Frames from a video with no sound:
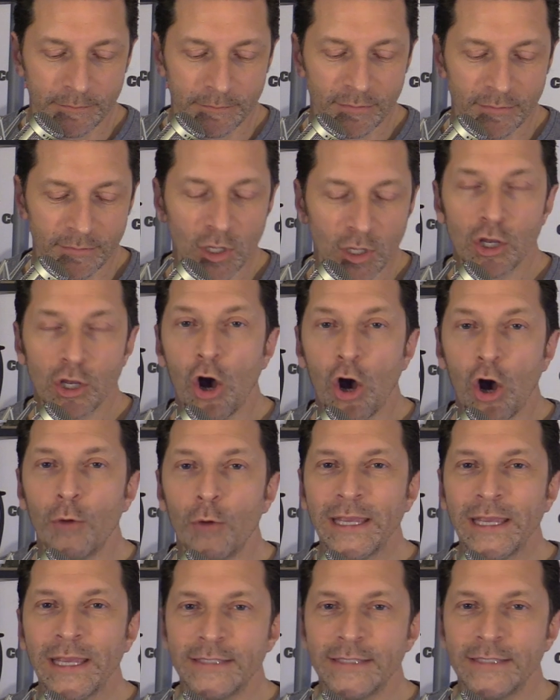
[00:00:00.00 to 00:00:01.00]

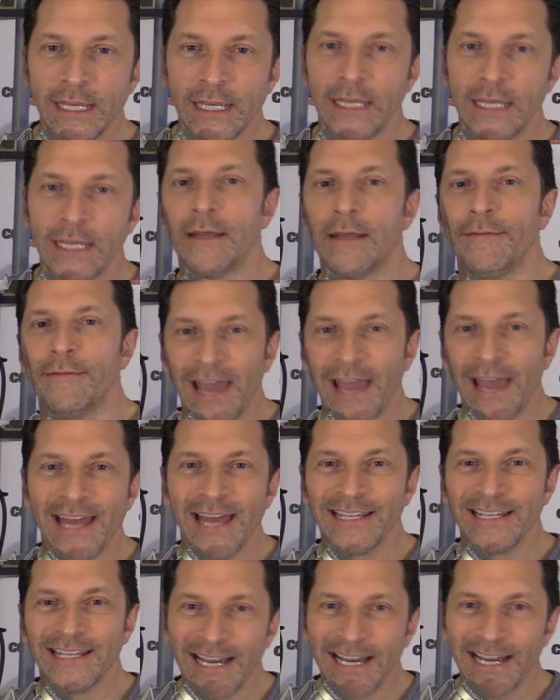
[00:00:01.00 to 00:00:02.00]
Nakobe Dean,
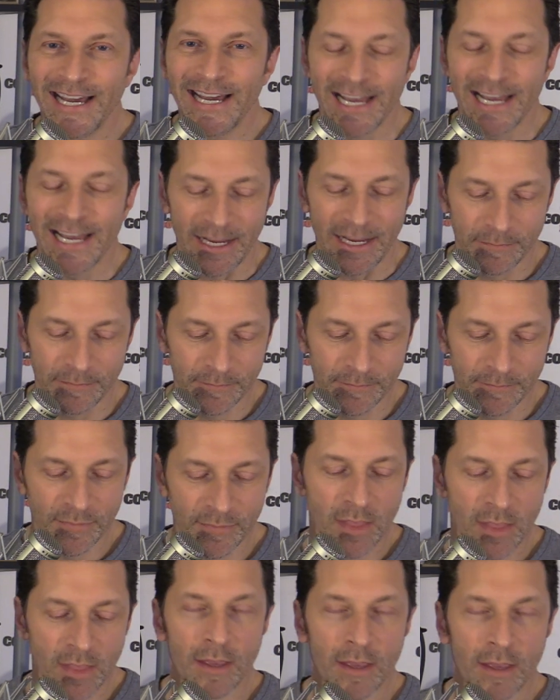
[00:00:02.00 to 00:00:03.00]
that guy.
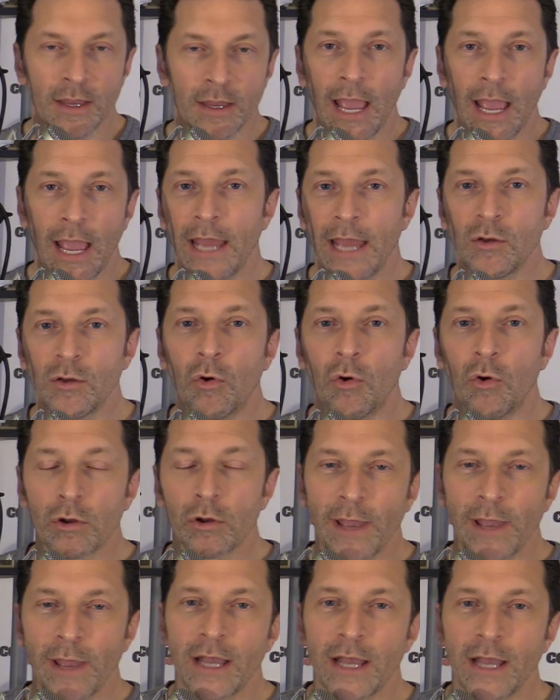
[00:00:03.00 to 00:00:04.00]
At
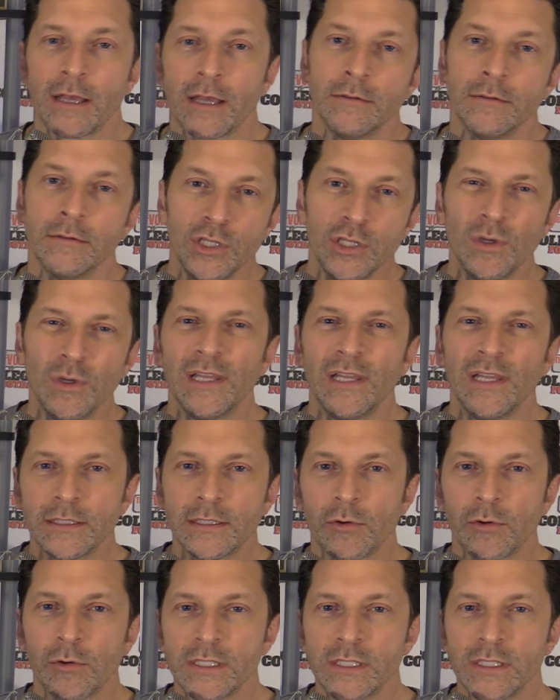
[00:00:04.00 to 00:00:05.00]
cornerback, to a
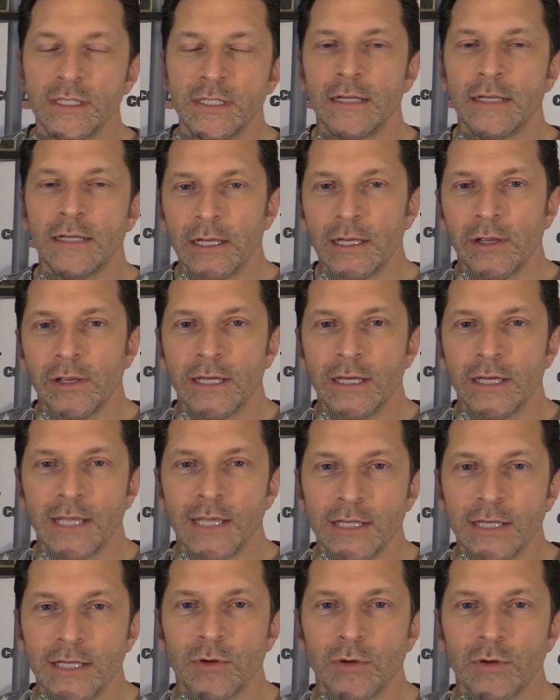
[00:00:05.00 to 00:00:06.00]
lesser extent, Derion
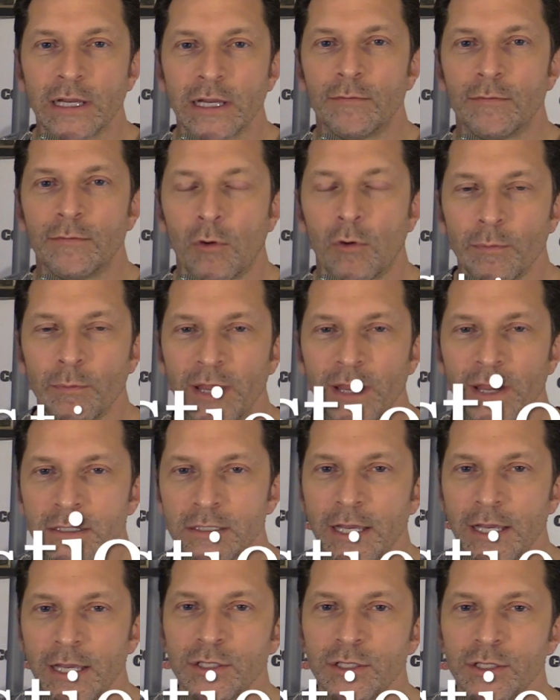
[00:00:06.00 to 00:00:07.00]
Kendrick, four picks
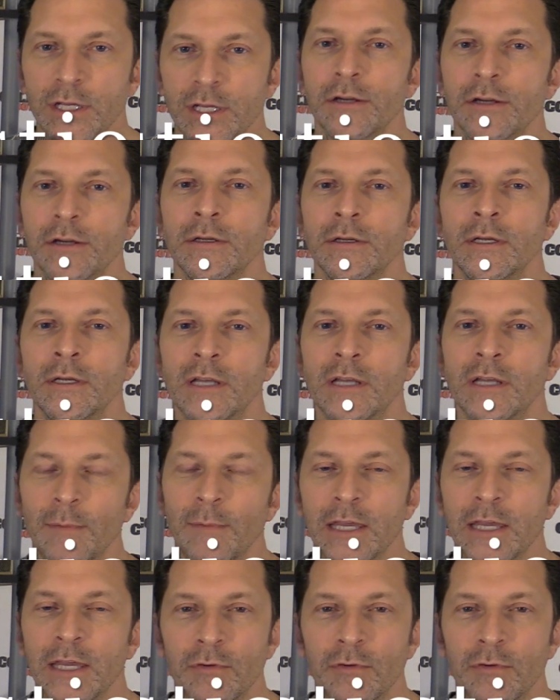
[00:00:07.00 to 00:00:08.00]
last year, coming
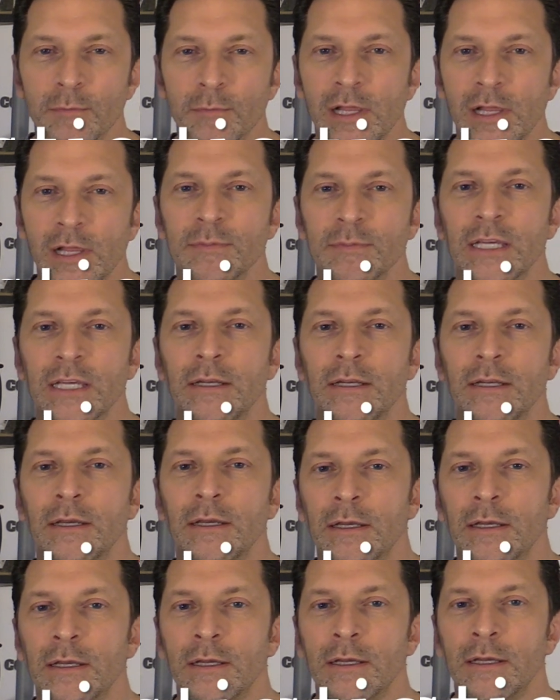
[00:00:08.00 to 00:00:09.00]
in from Clemson,
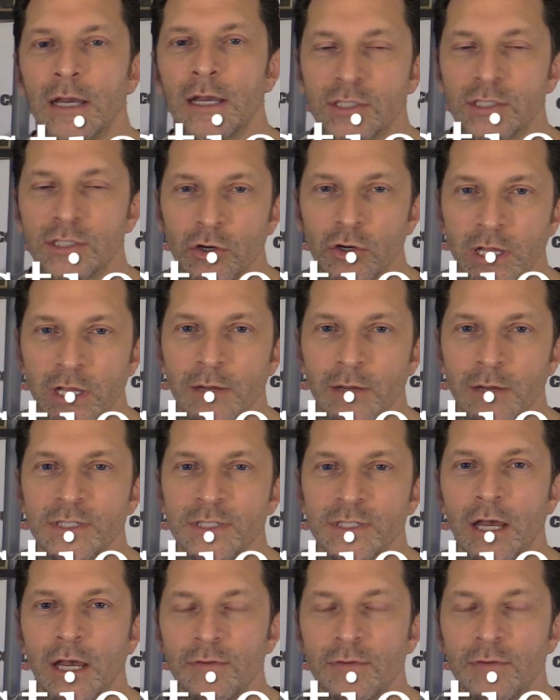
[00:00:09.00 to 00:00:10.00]
asserting
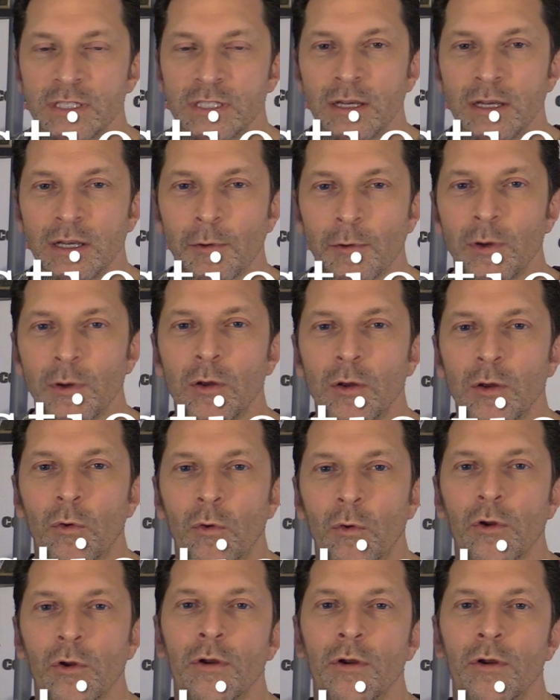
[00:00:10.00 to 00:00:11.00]
himself as the number one
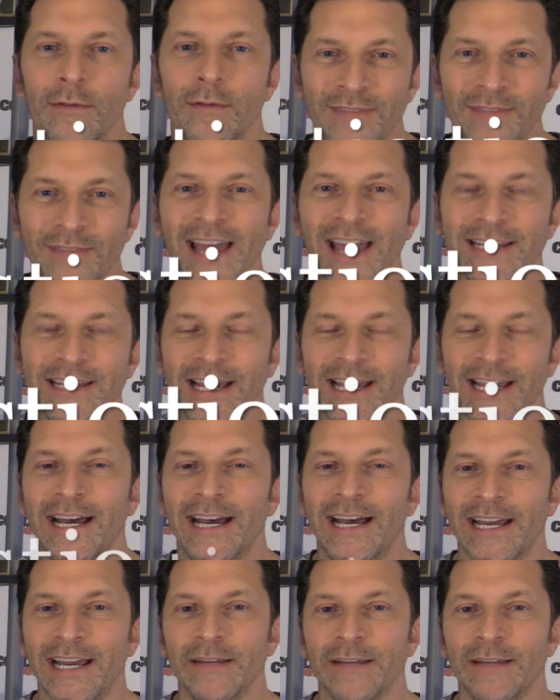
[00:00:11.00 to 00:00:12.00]
corner, that guy.